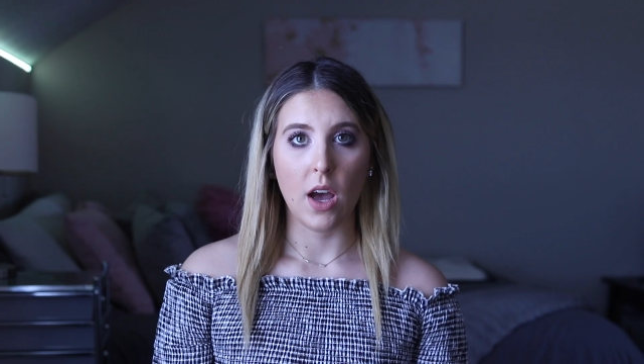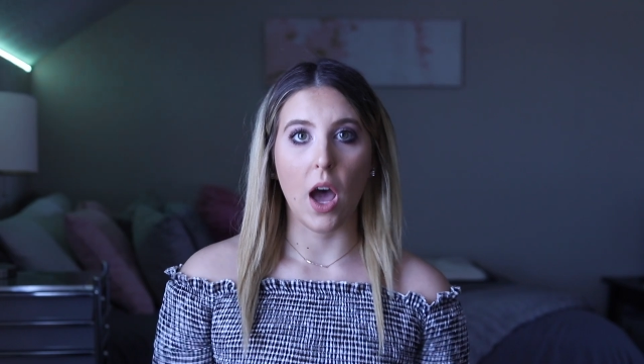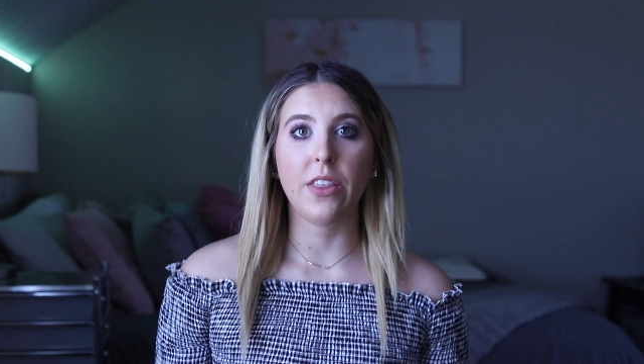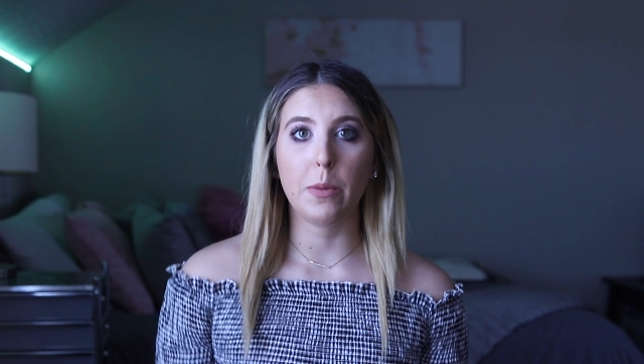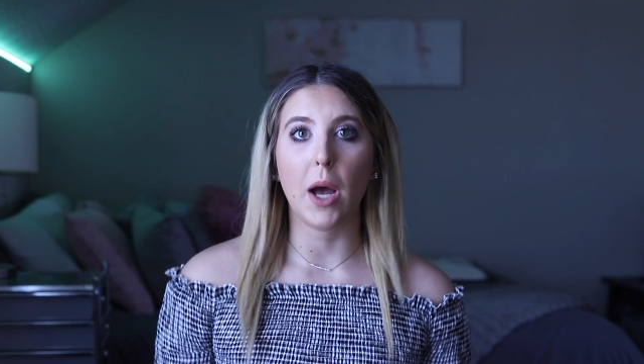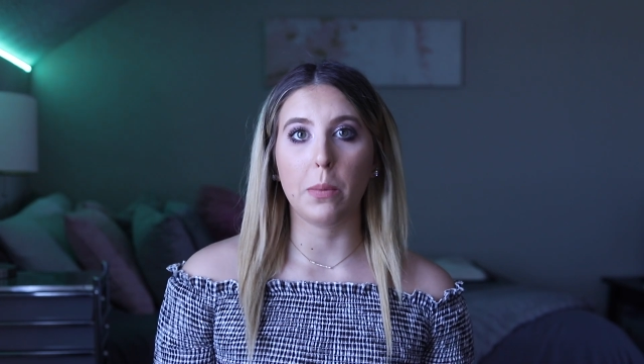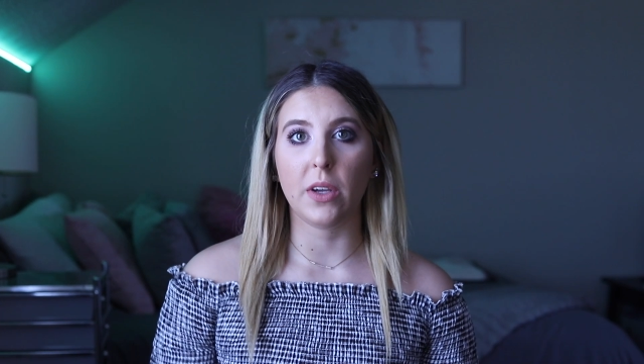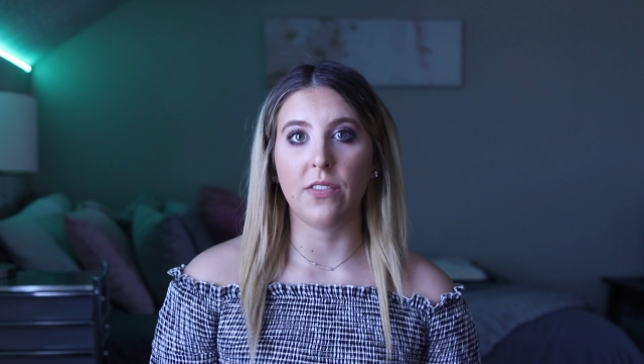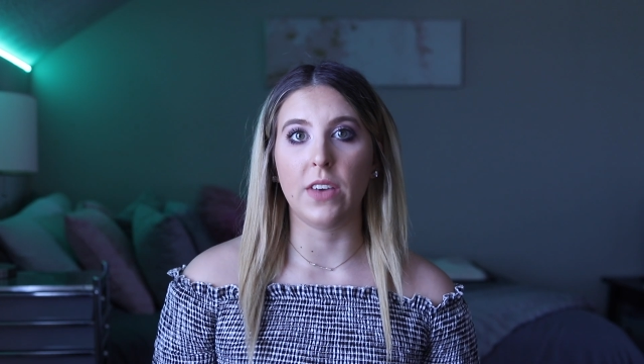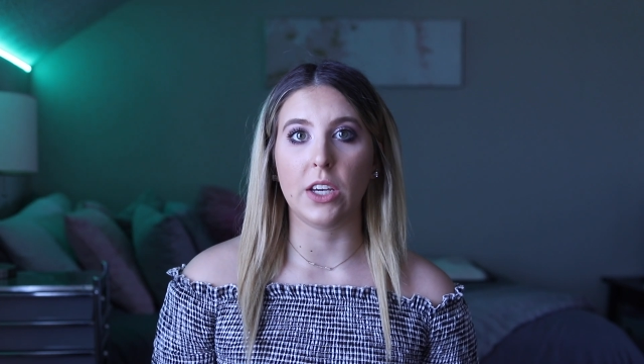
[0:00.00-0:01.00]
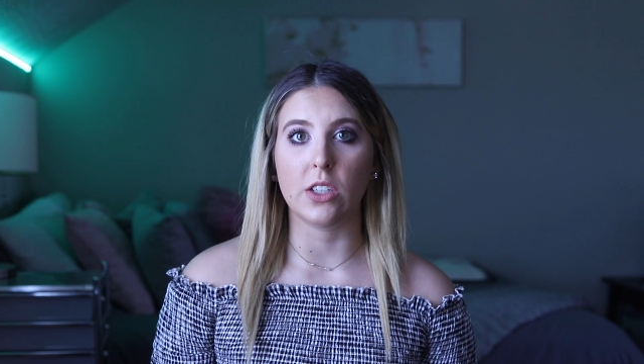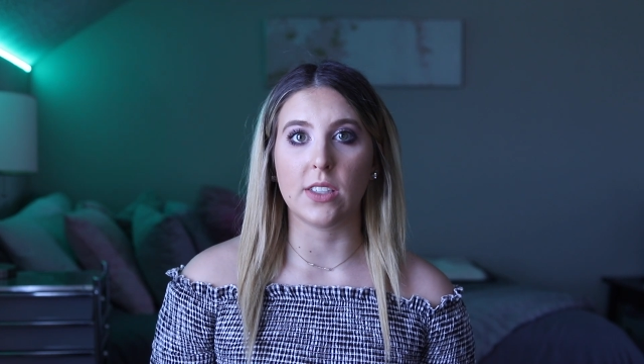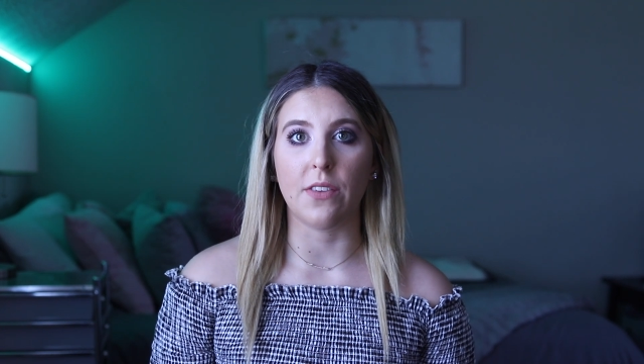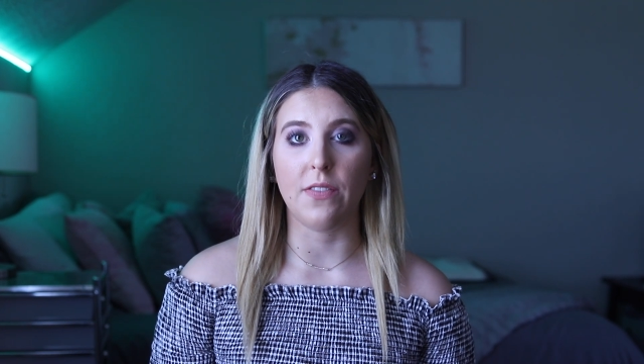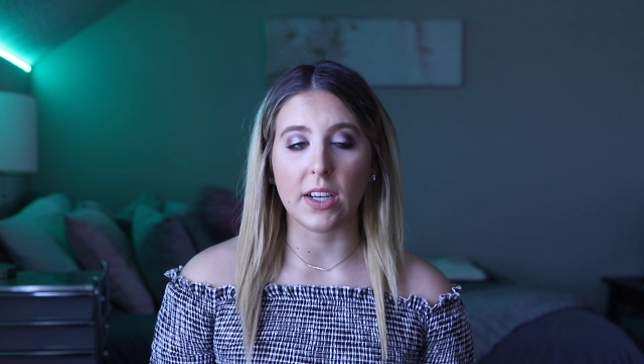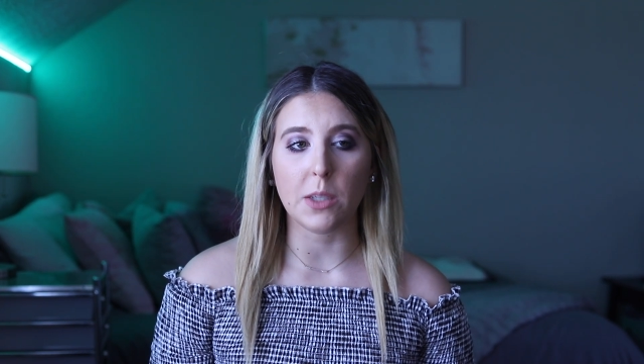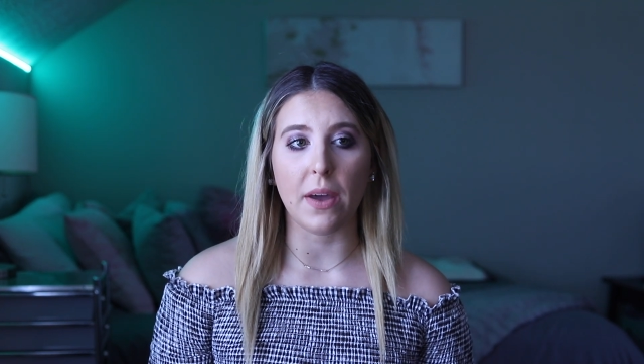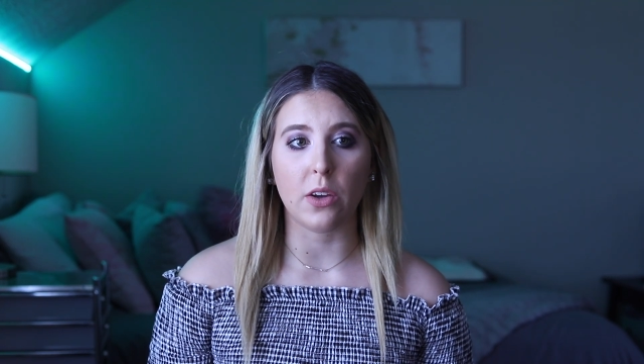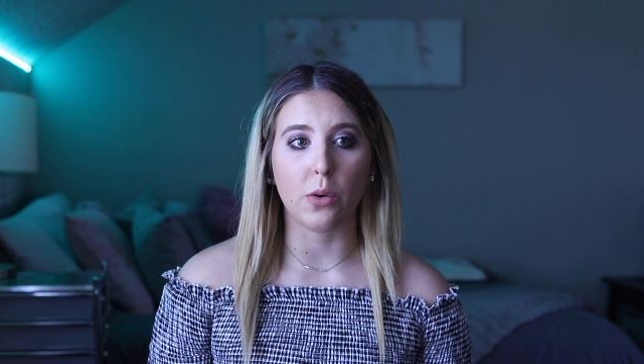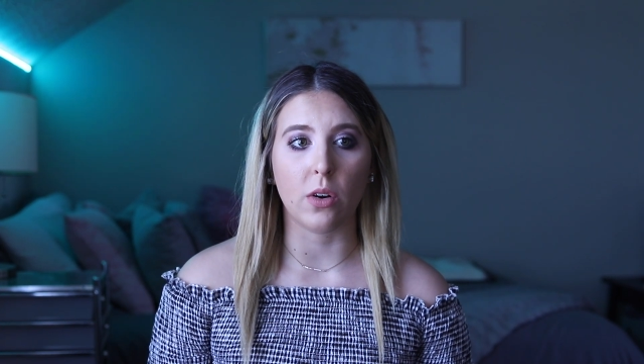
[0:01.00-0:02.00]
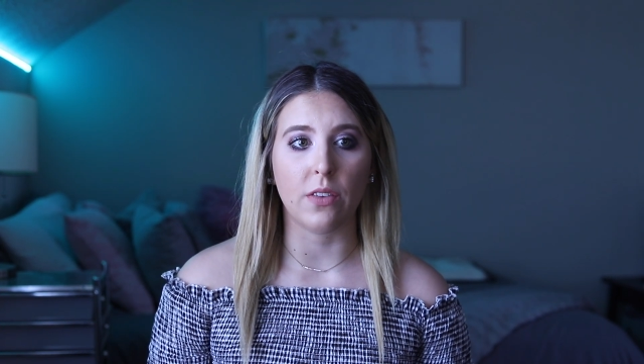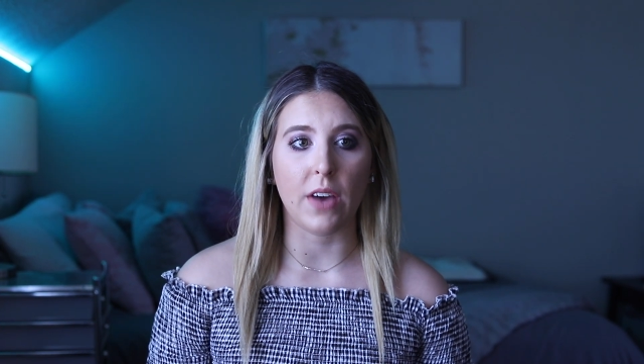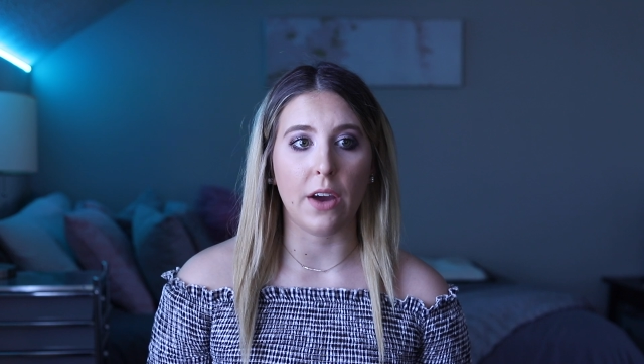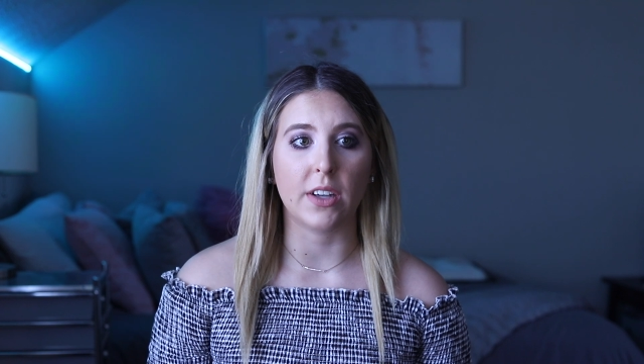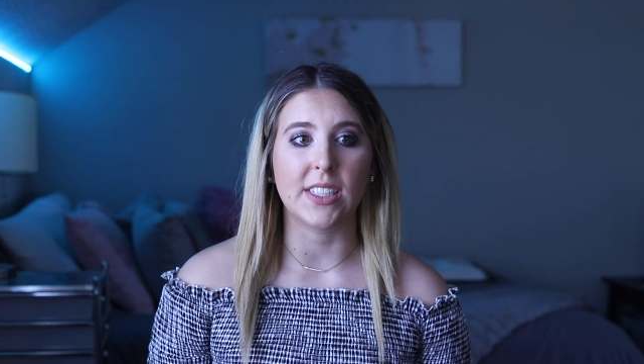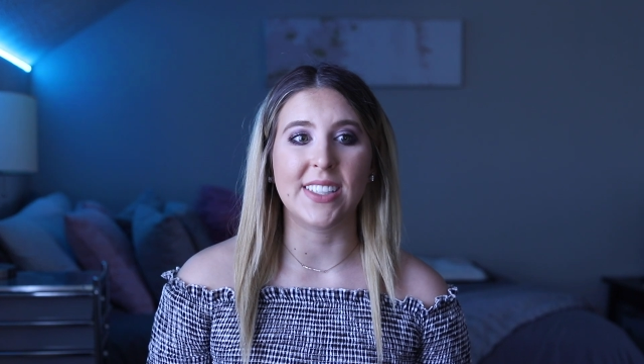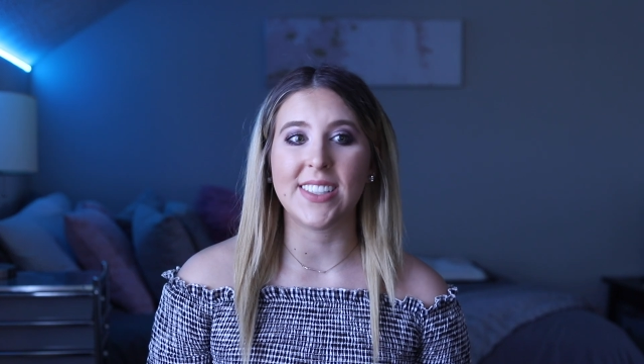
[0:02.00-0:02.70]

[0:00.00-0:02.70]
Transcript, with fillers: Other public figures affected by the coronavirus